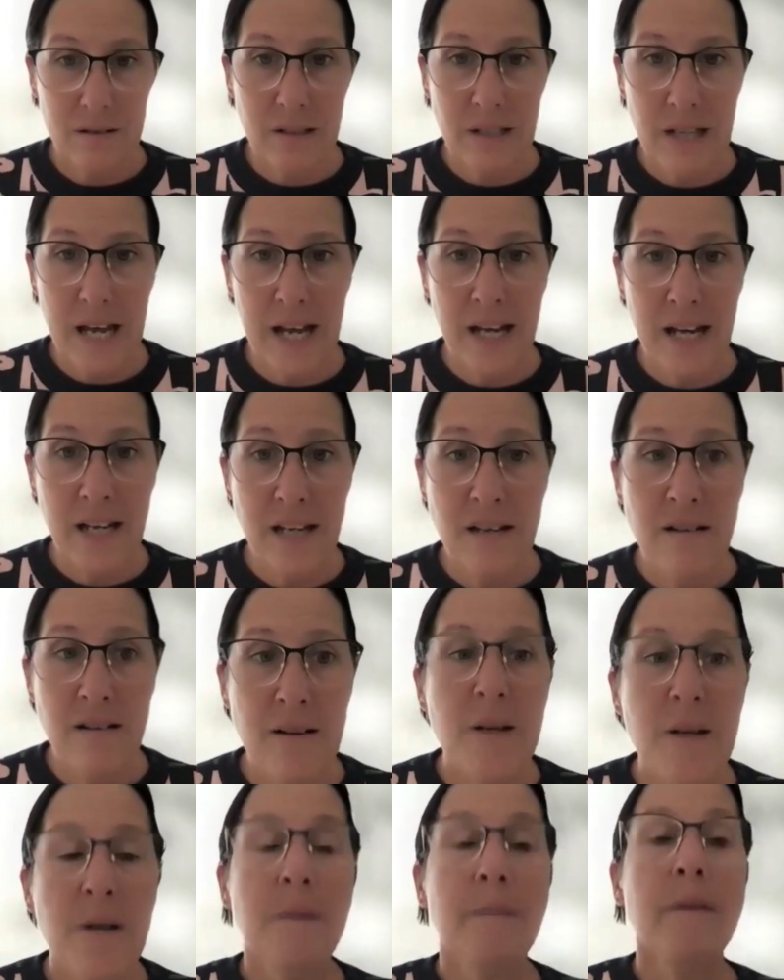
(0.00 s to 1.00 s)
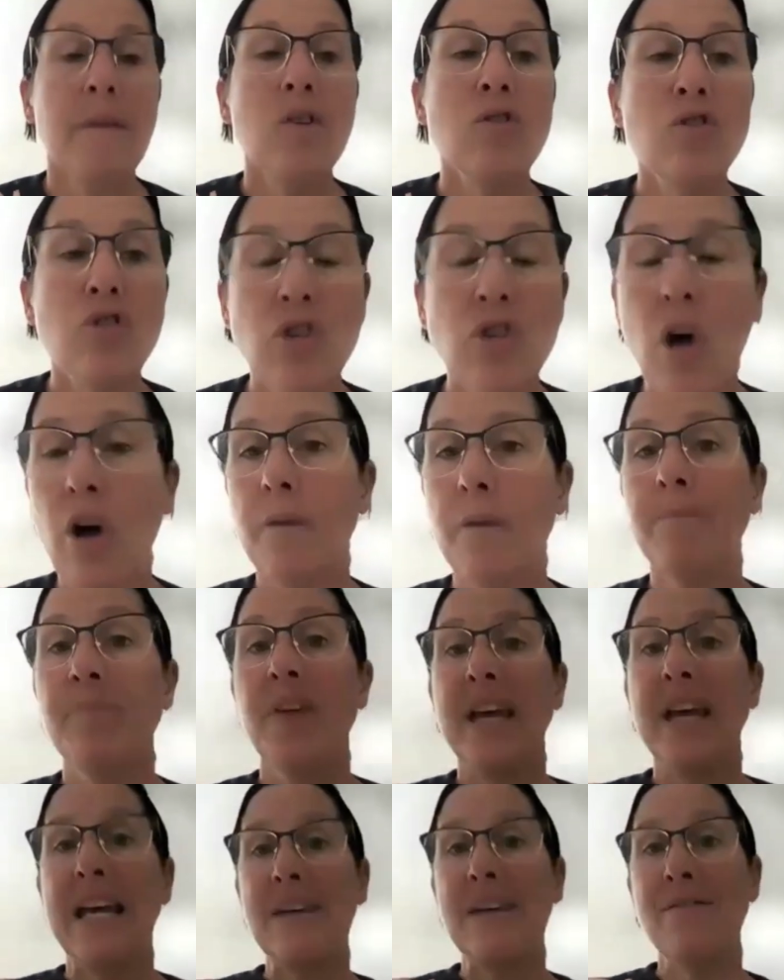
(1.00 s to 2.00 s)
Okay. So
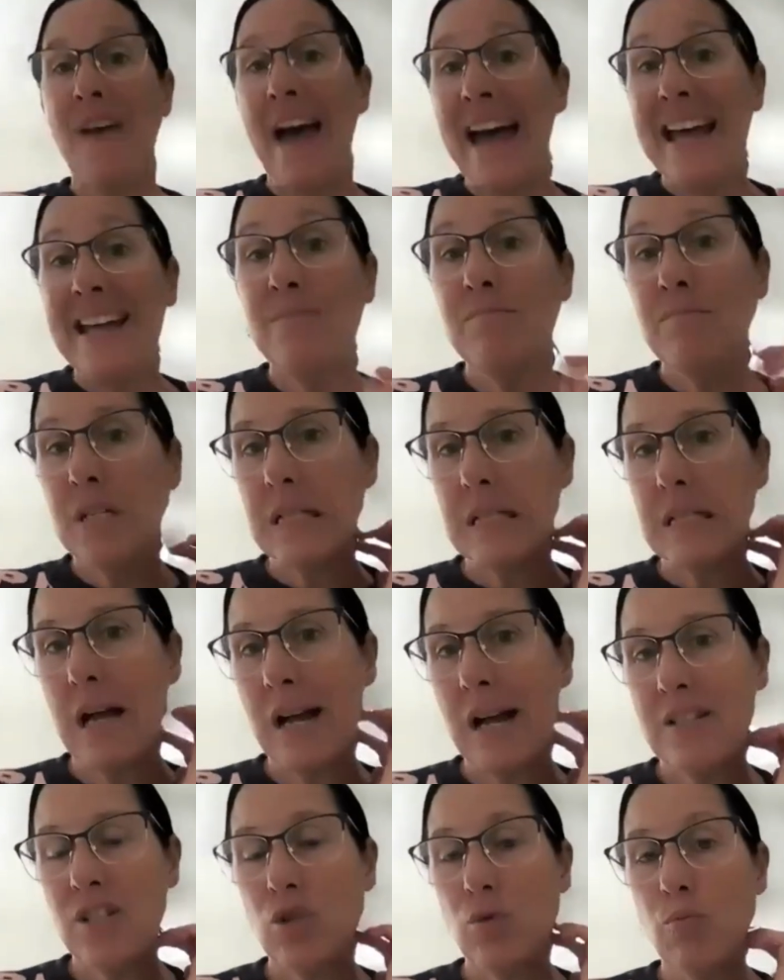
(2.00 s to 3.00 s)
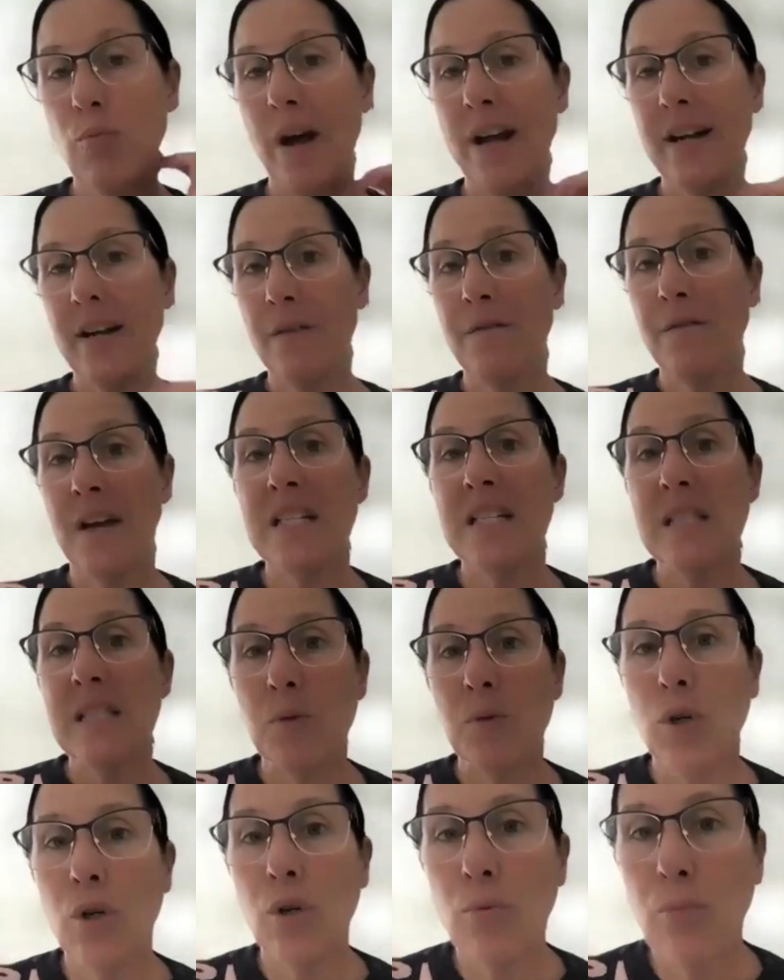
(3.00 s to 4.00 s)
if Adam decides to run a
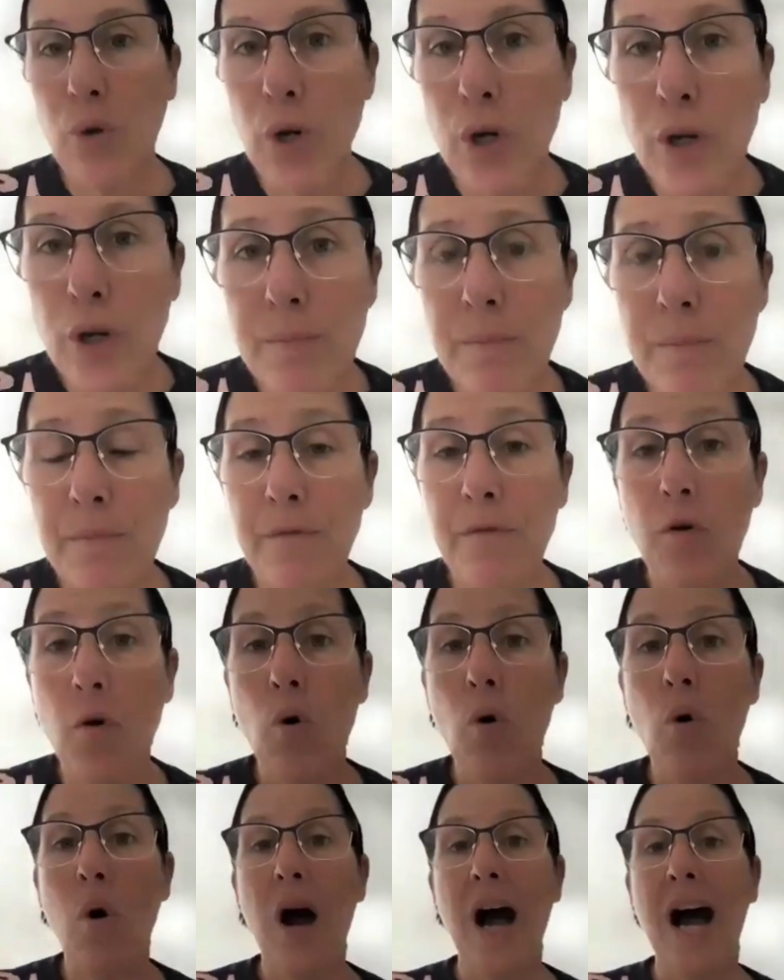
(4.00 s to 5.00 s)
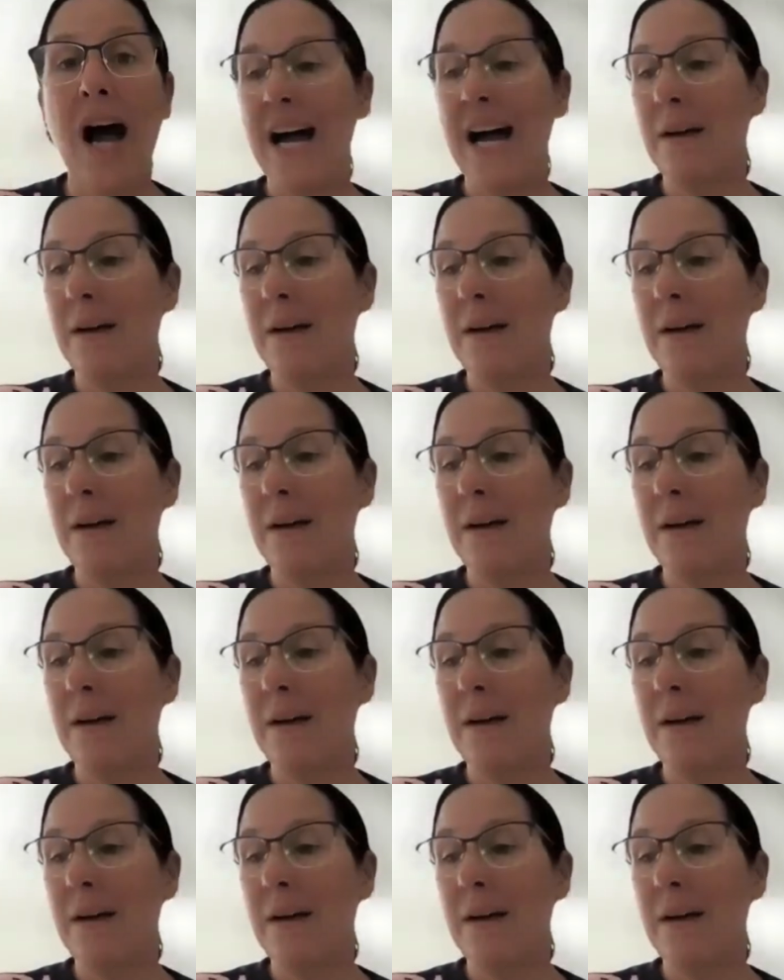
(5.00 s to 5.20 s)
Facebook group for